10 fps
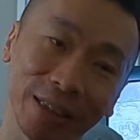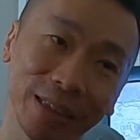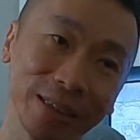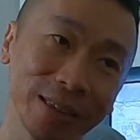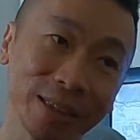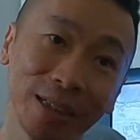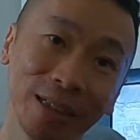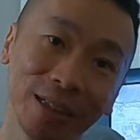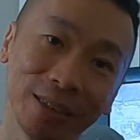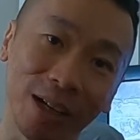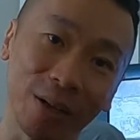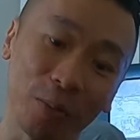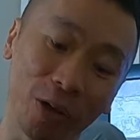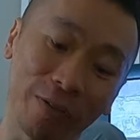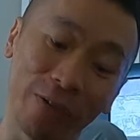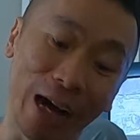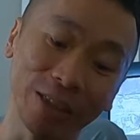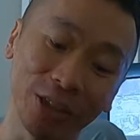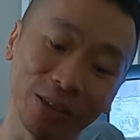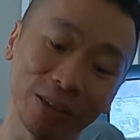things that are more
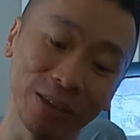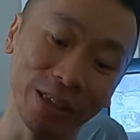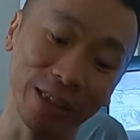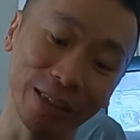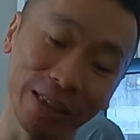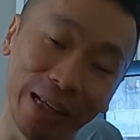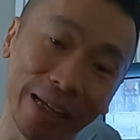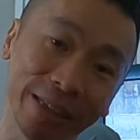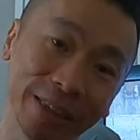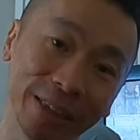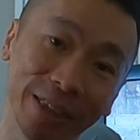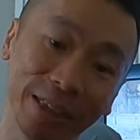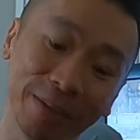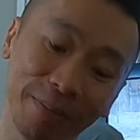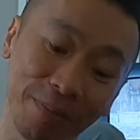fragile, you can lay in here.